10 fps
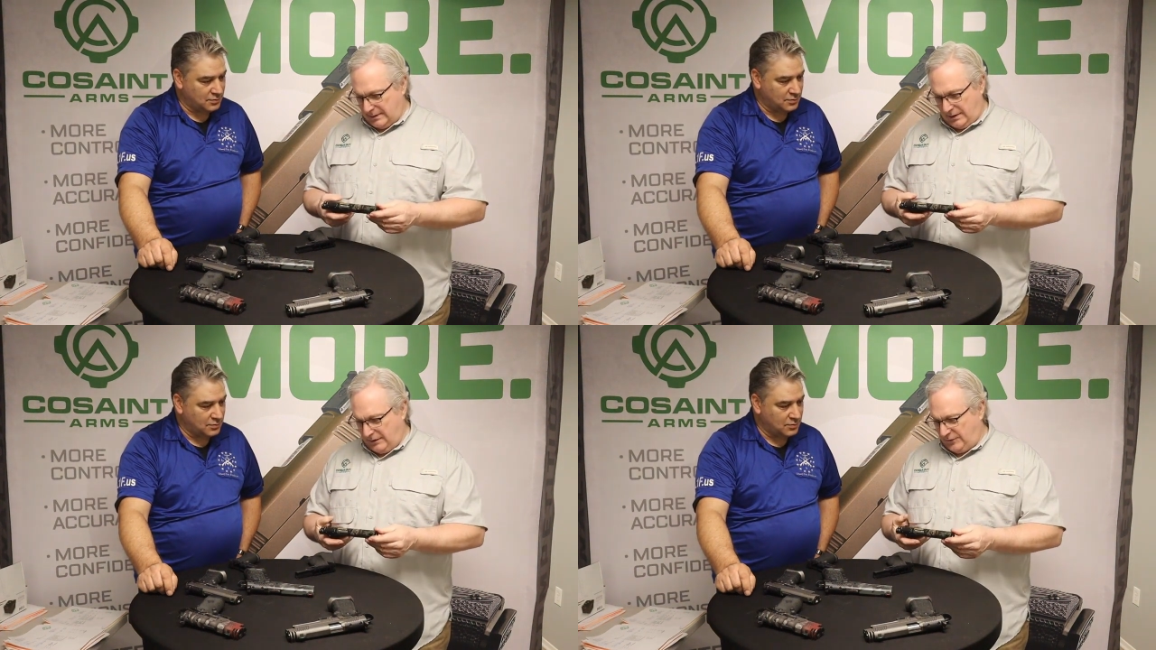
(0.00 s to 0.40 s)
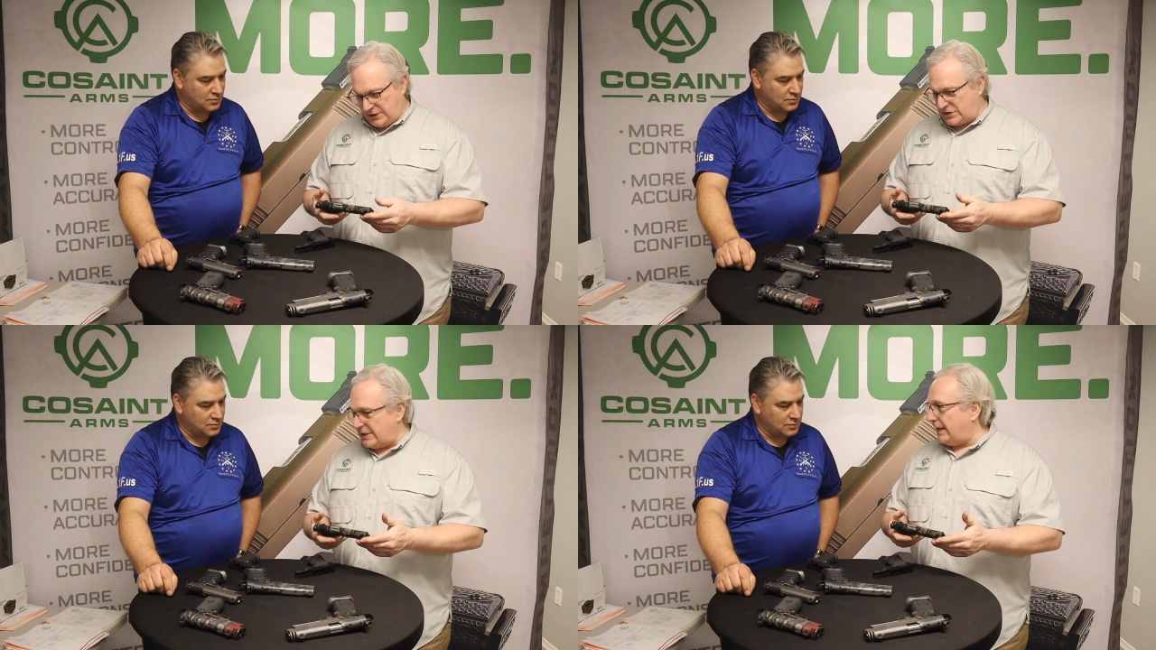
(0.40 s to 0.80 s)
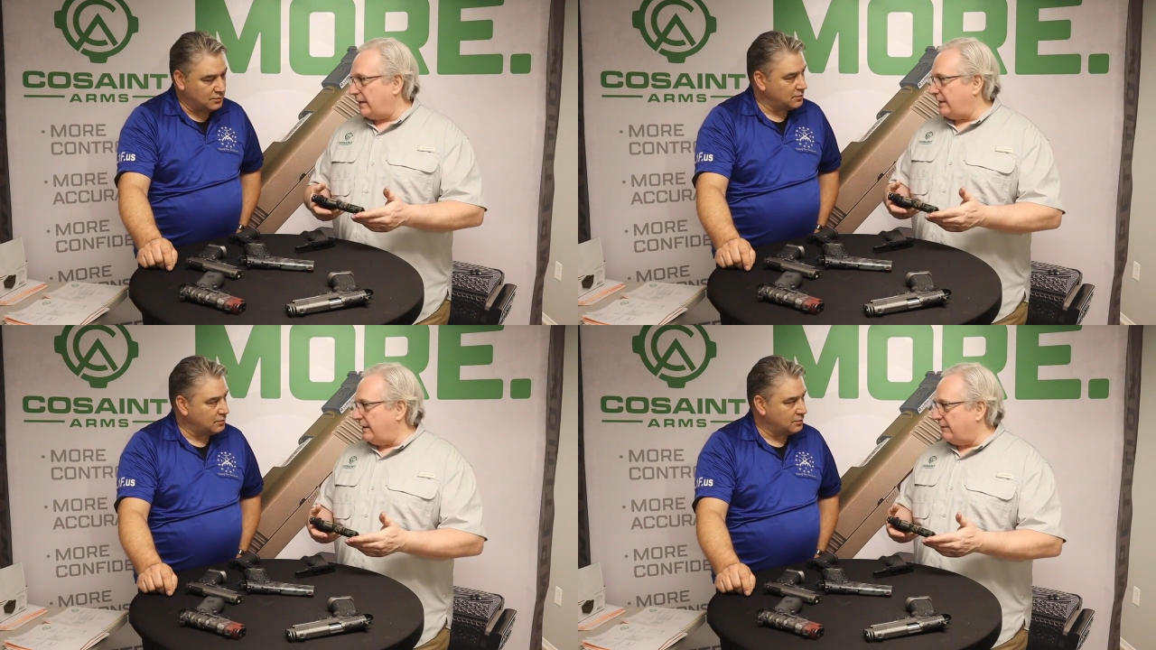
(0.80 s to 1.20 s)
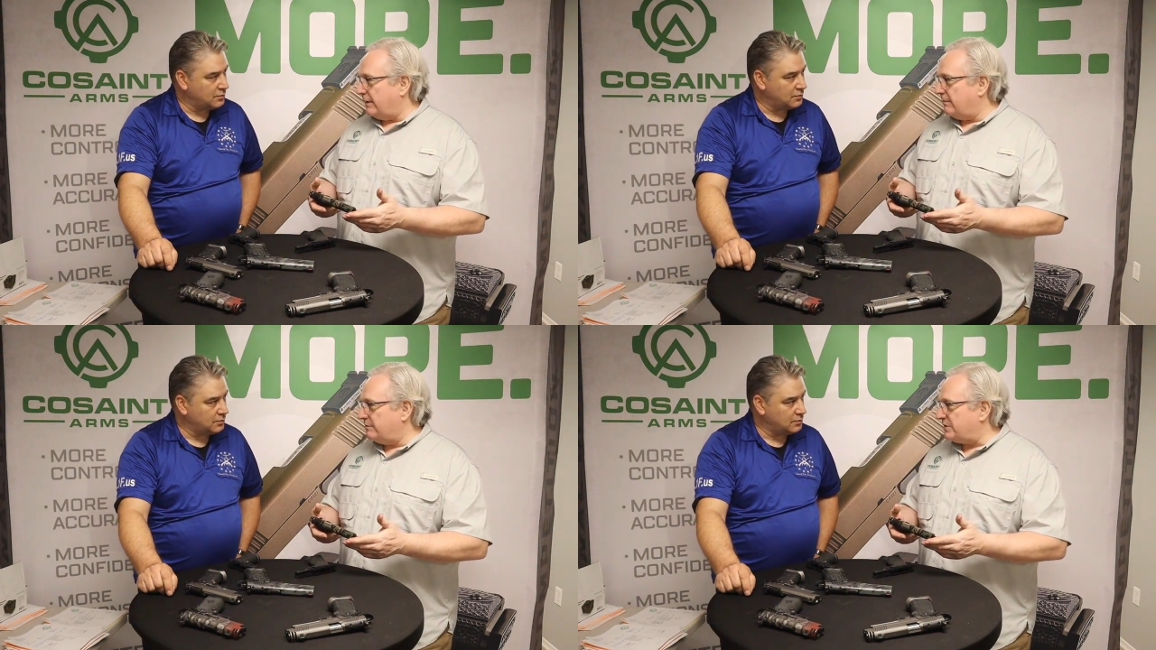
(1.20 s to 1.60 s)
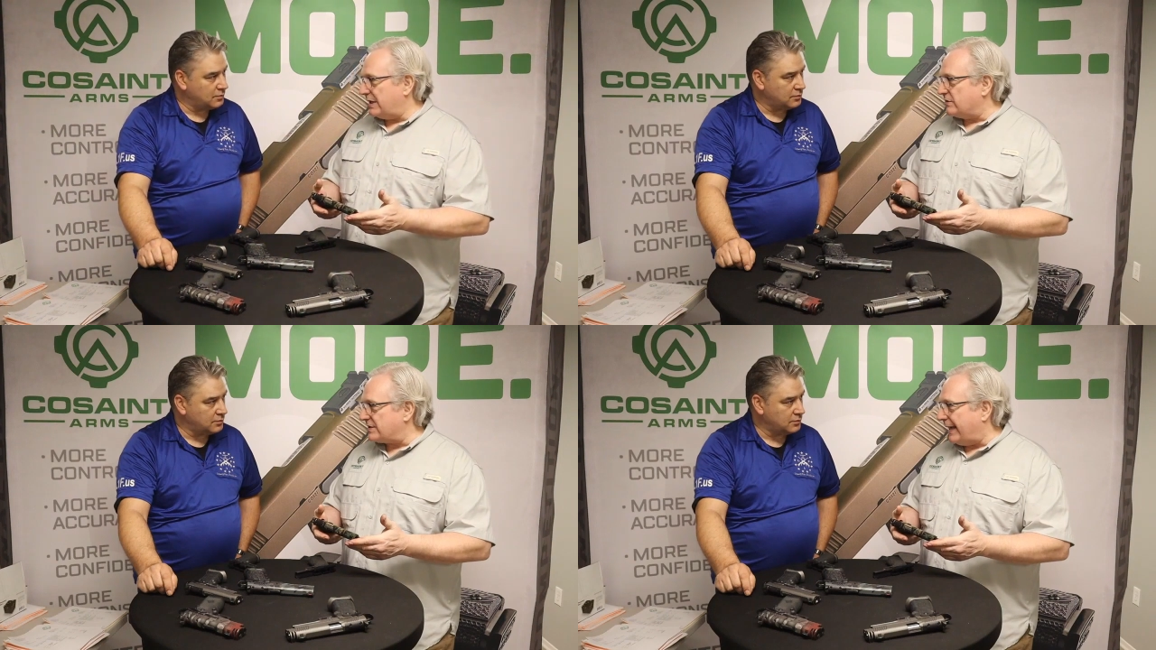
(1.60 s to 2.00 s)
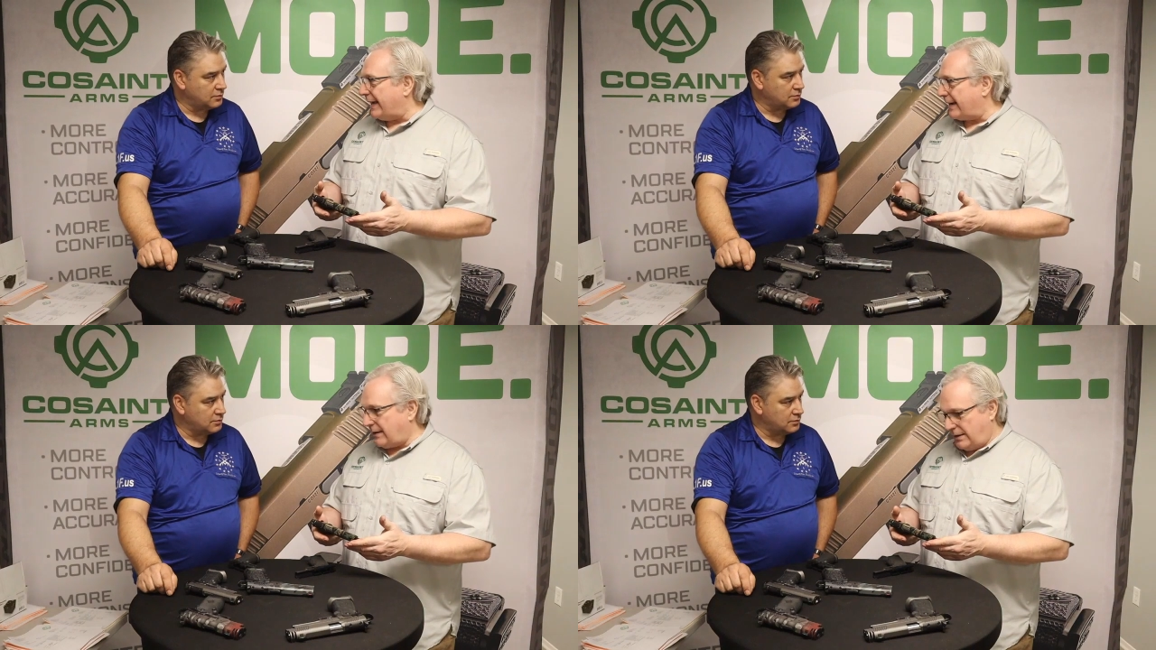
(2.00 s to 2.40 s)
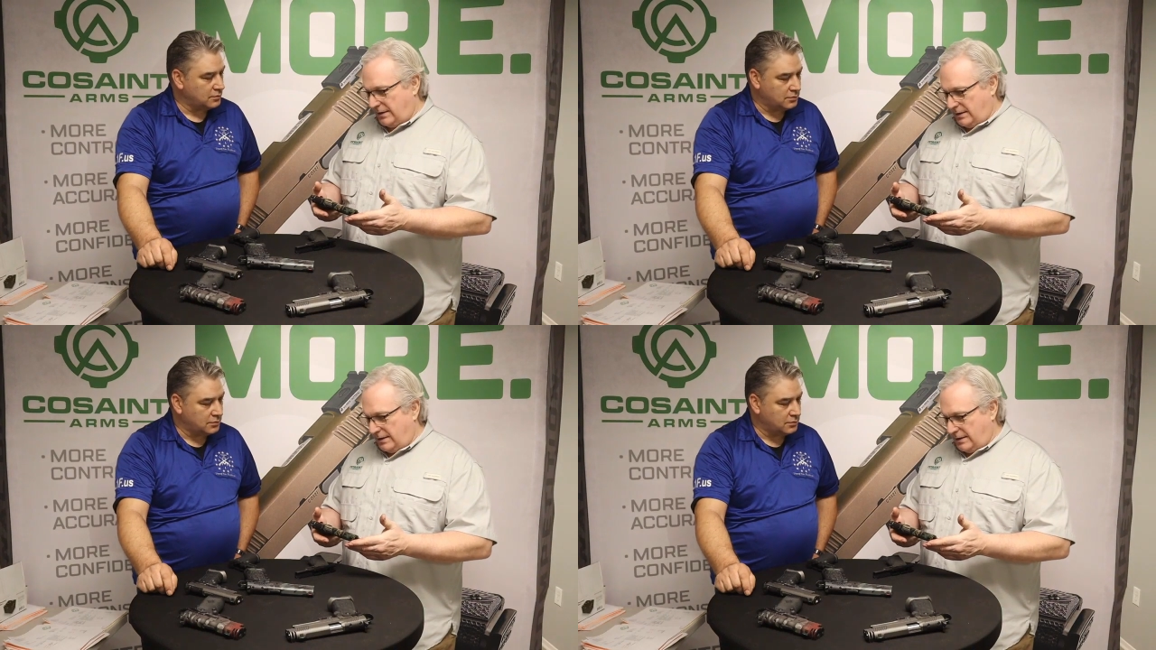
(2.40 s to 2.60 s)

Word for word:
Speaker 1: all the functionality of a single stack,